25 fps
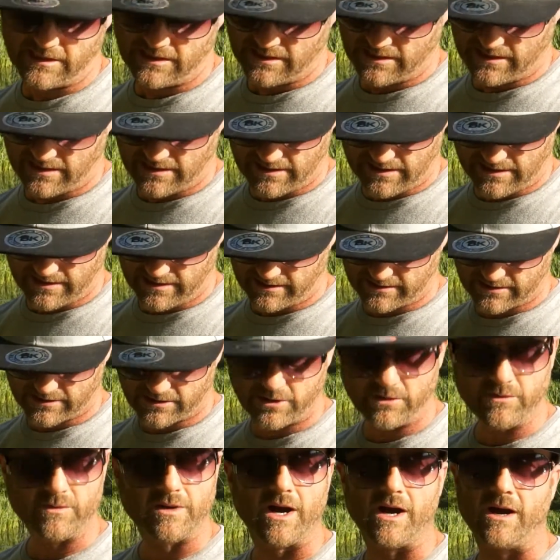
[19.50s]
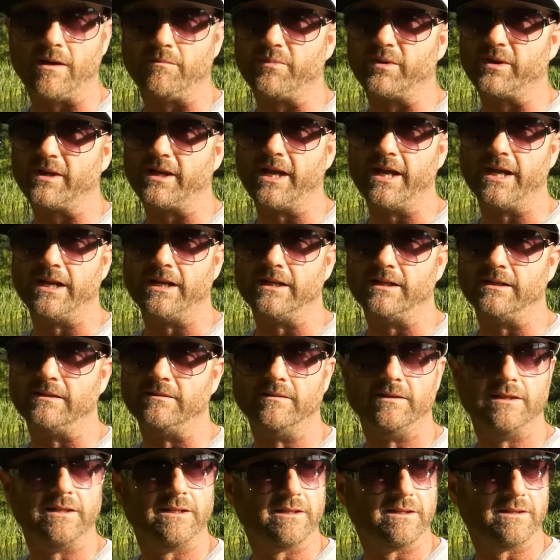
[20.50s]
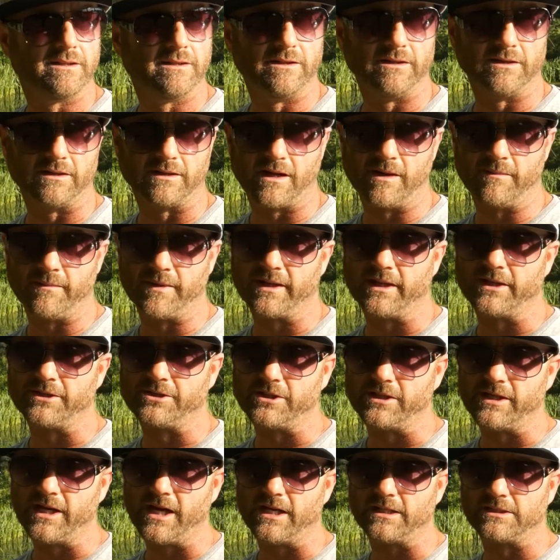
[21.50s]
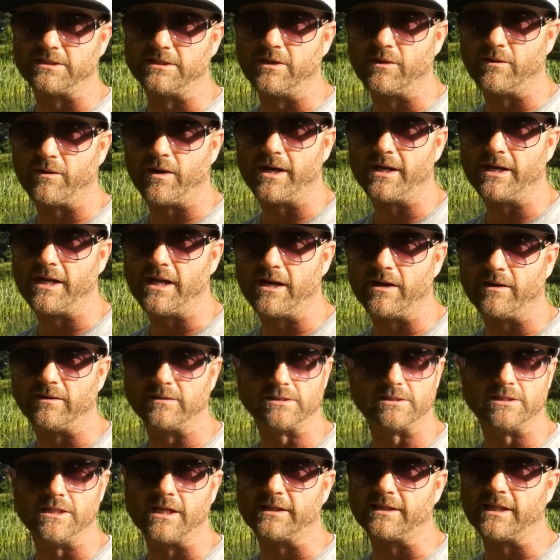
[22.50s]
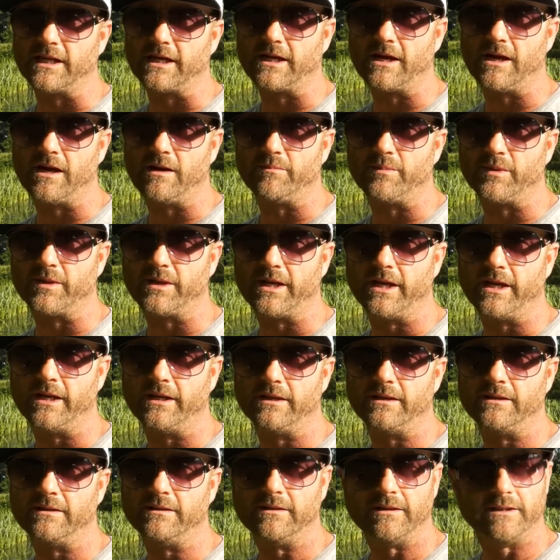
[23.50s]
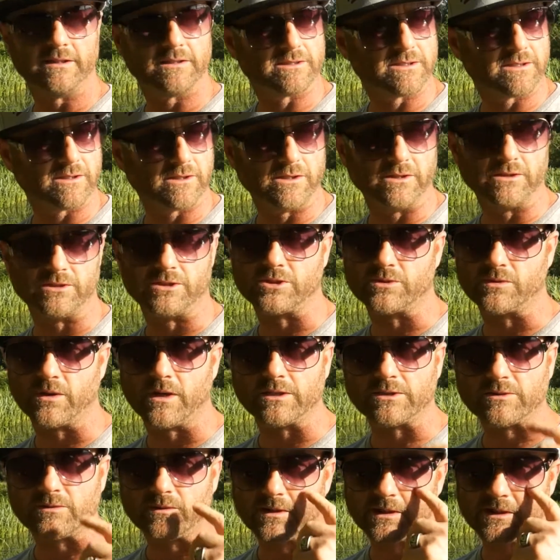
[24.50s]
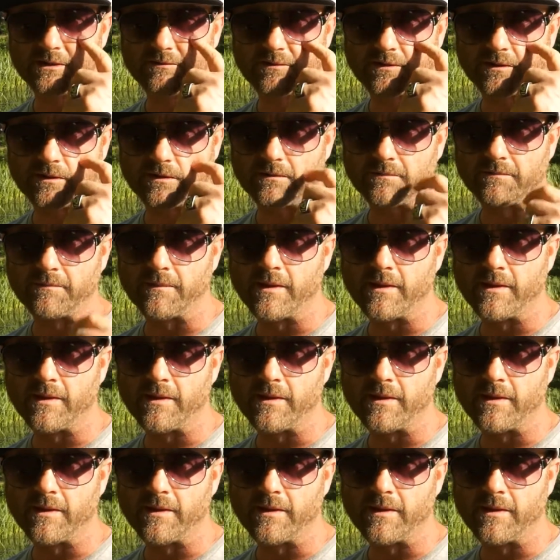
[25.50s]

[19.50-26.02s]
It's too complicated. Look, I'm gonna let you guys know right now, it's not that complicated. It's a good stress reliever.